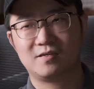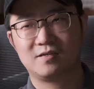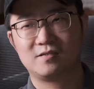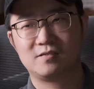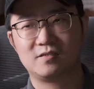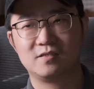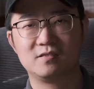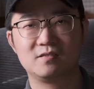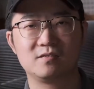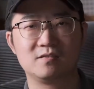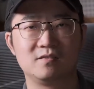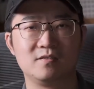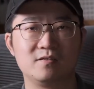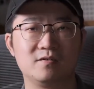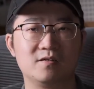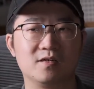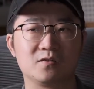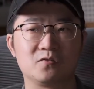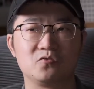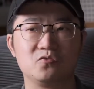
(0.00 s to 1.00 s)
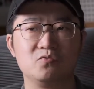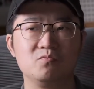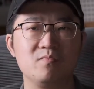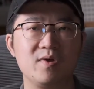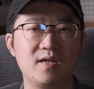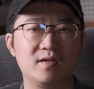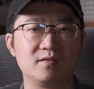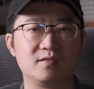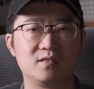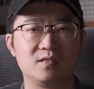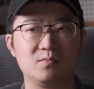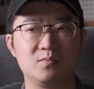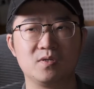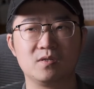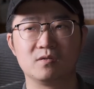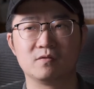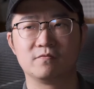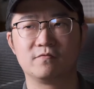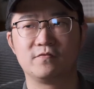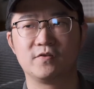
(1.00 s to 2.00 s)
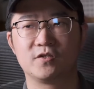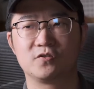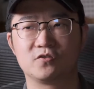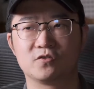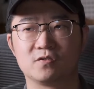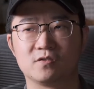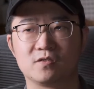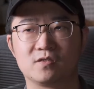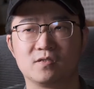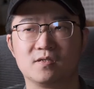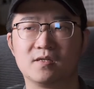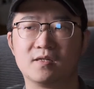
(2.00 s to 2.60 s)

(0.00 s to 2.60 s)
Since there are too many similar features,